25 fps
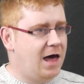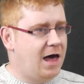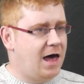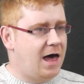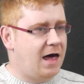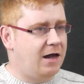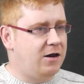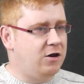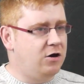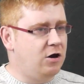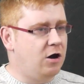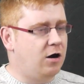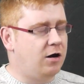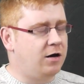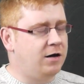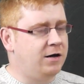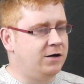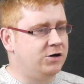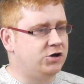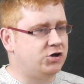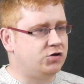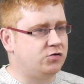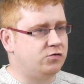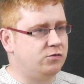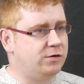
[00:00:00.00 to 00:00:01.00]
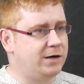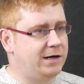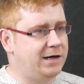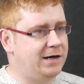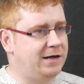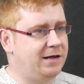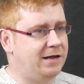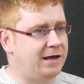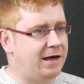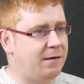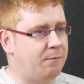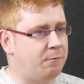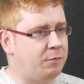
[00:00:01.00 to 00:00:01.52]
not in the show
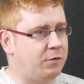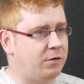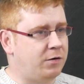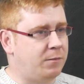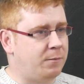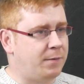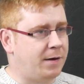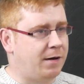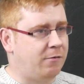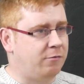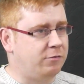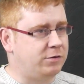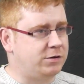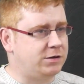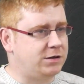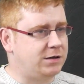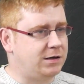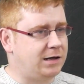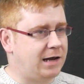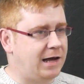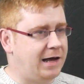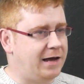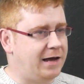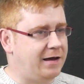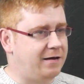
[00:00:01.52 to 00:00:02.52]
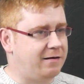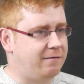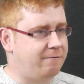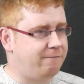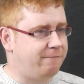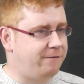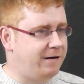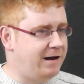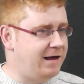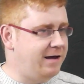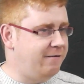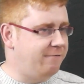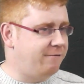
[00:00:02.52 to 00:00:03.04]
either, but about like
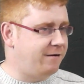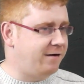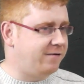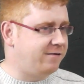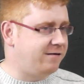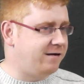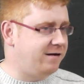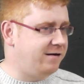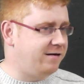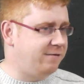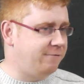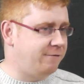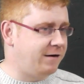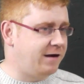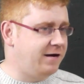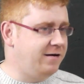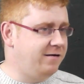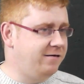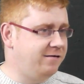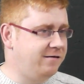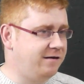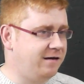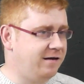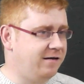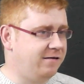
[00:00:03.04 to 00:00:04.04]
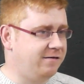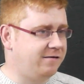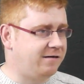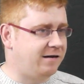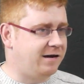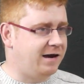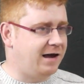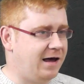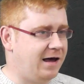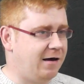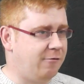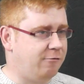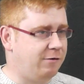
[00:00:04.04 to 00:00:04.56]
flavors and devices and
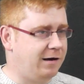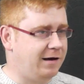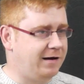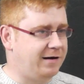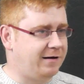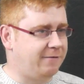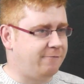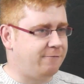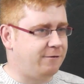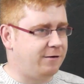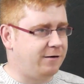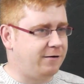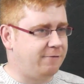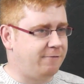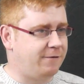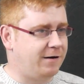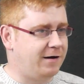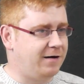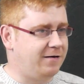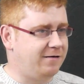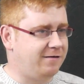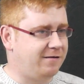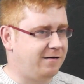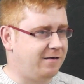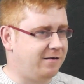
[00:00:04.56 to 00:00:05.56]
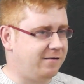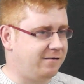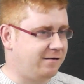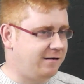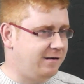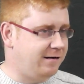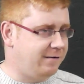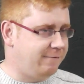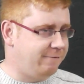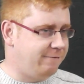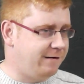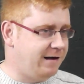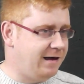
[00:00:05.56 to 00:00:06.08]
like different devices and
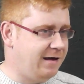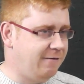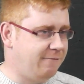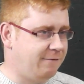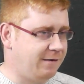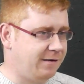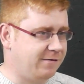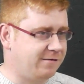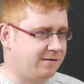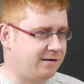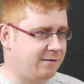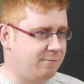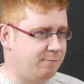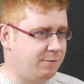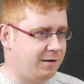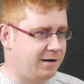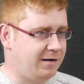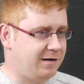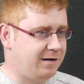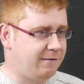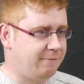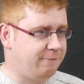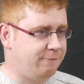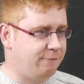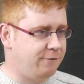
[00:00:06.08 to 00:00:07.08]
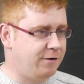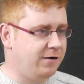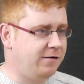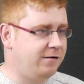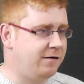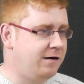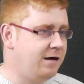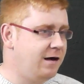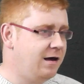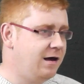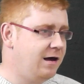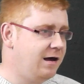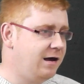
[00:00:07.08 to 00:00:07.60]
the flavors can be different.
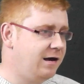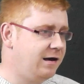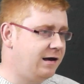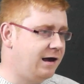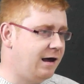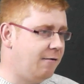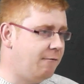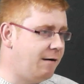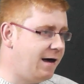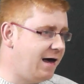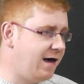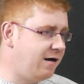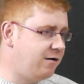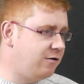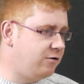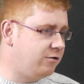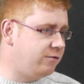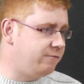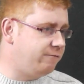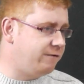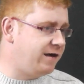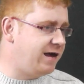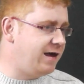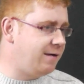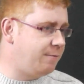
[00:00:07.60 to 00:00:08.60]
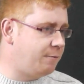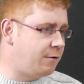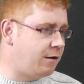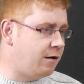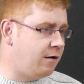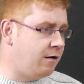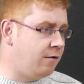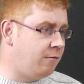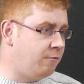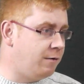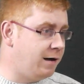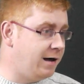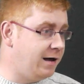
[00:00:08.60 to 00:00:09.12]
Now I could vape
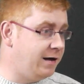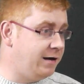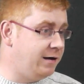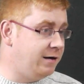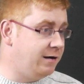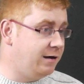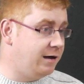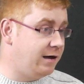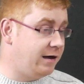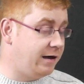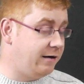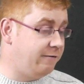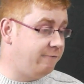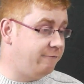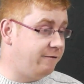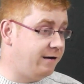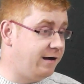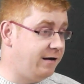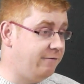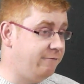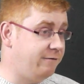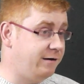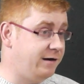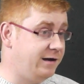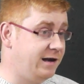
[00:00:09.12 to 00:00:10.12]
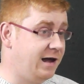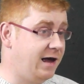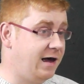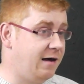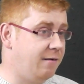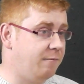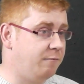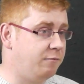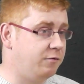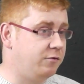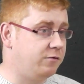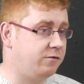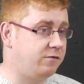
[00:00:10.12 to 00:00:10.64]
or why high five in that,
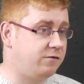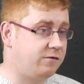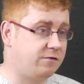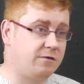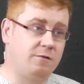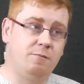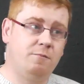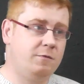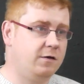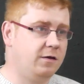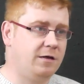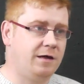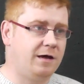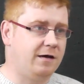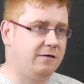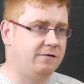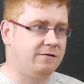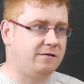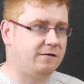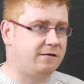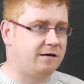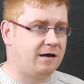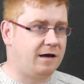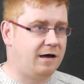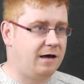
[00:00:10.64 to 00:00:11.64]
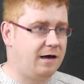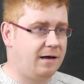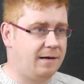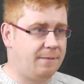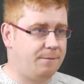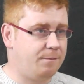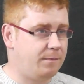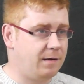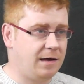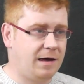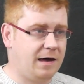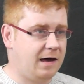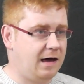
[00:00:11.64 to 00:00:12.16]
but some others.
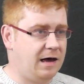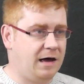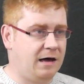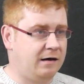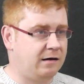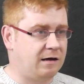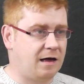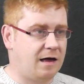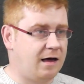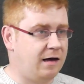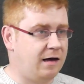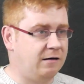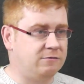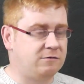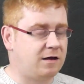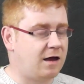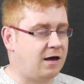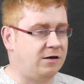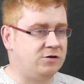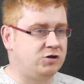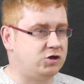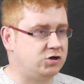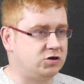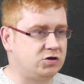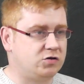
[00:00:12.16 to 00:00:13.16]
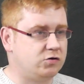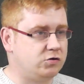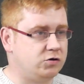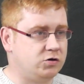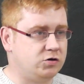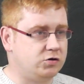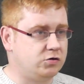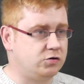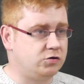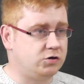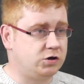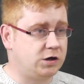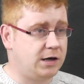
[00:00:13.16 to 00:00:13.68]
I, I, I just couldn't
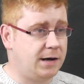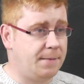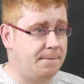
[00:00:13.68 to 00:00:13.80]
touch it.